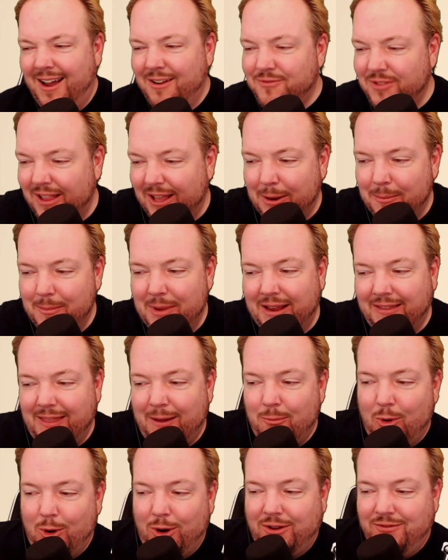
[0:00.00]
I feel like I'm making
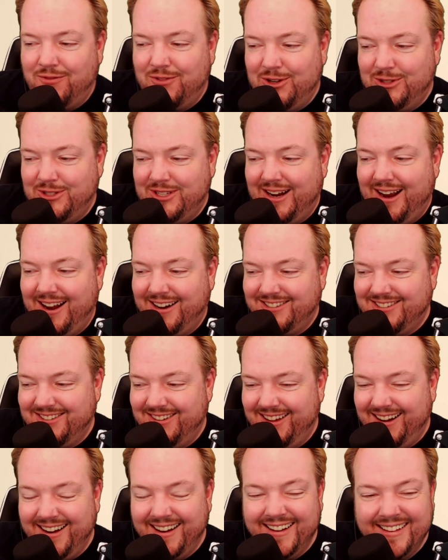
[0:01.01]
that more confusing,
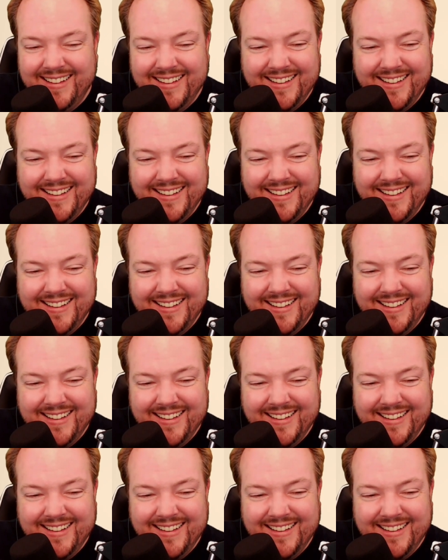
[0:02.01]
actually.